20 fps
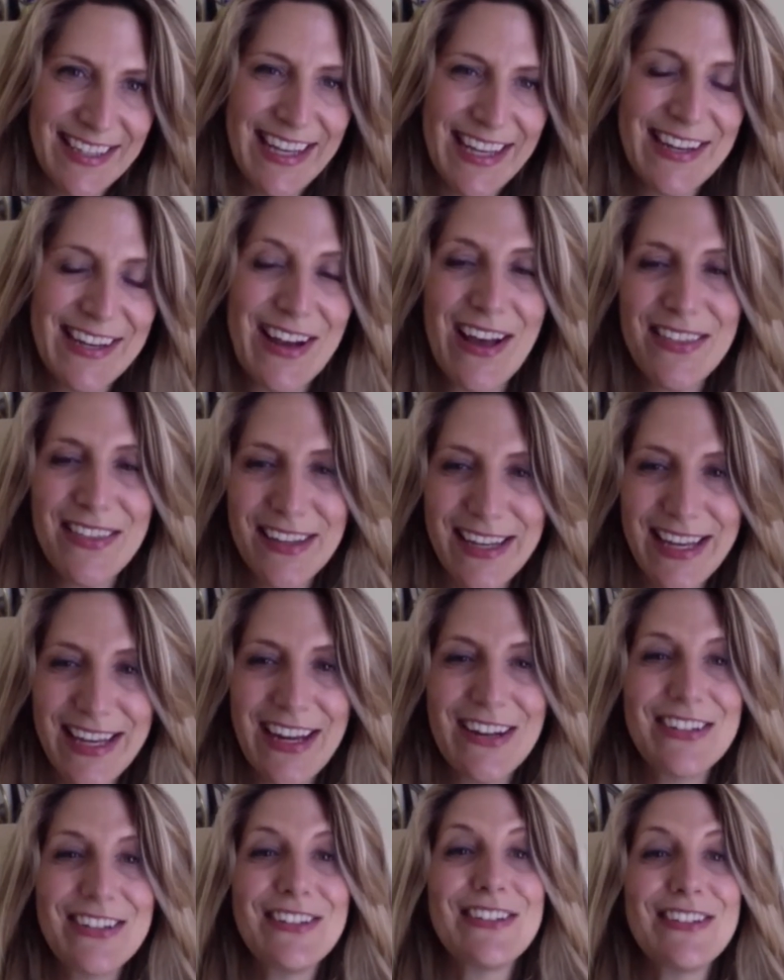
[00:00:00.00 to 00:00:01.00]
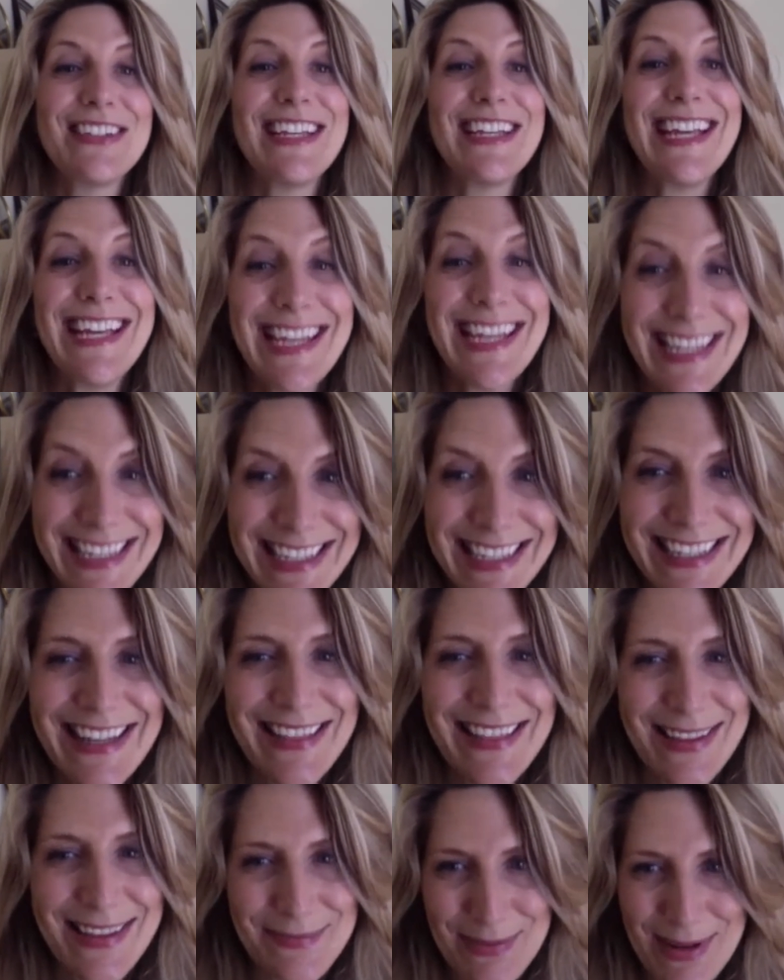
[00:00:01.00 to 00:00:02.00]
And all the characters in
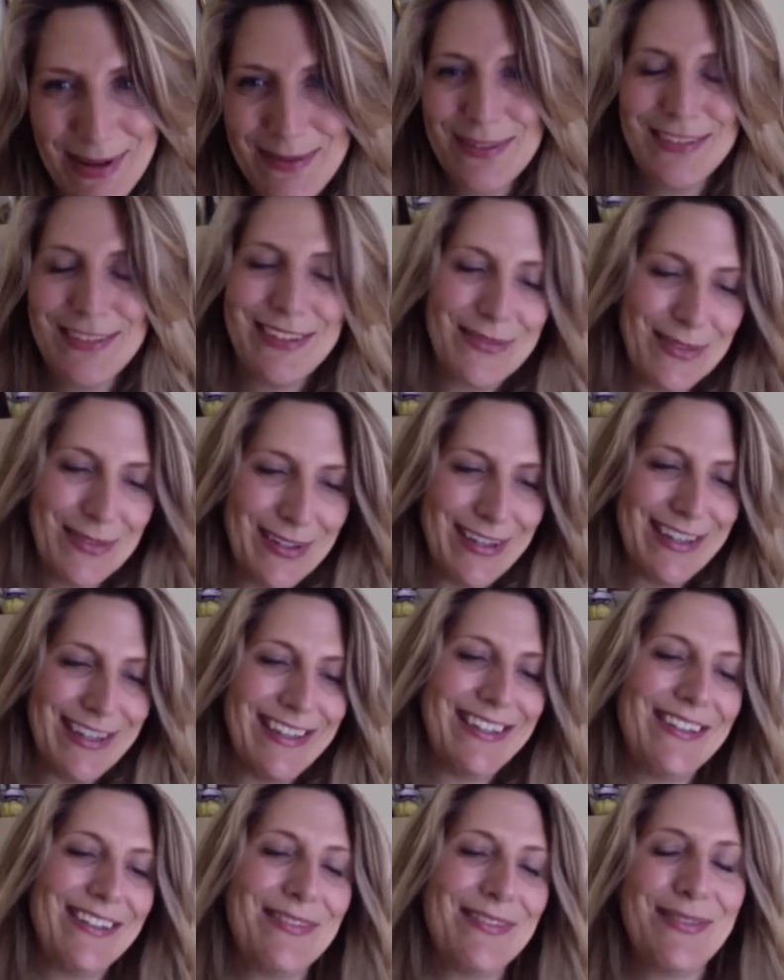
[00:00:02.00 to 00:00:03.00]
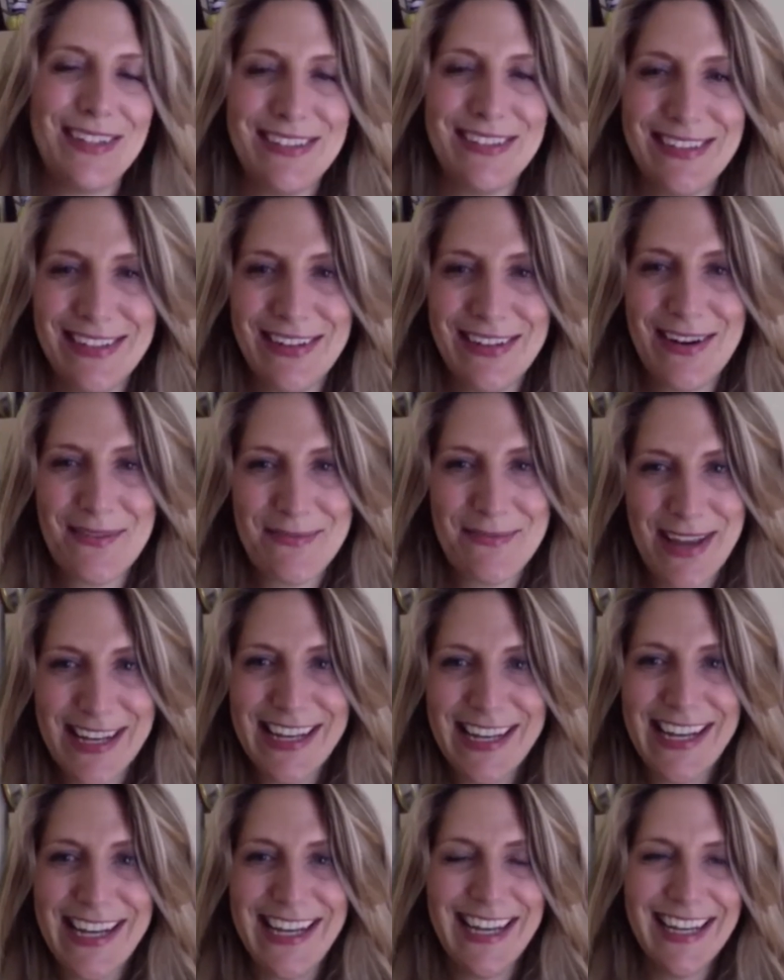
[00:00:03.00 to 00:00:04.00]
the publishing world, of which there are
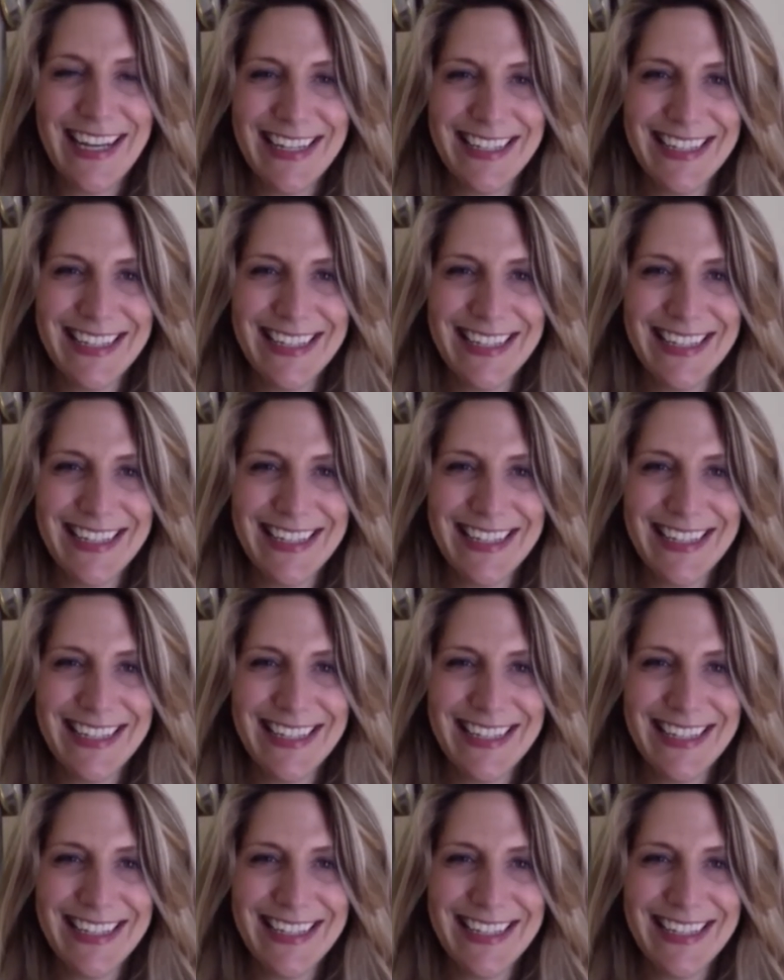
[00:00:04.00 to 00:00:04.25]
many.